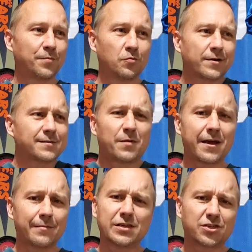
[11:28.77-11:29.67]
but what is
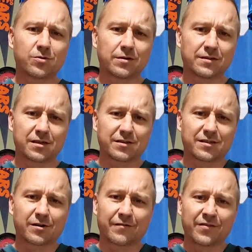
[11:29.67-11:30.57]
Miami showing to
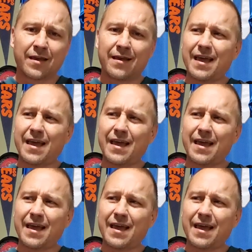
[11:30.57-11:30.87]
deserve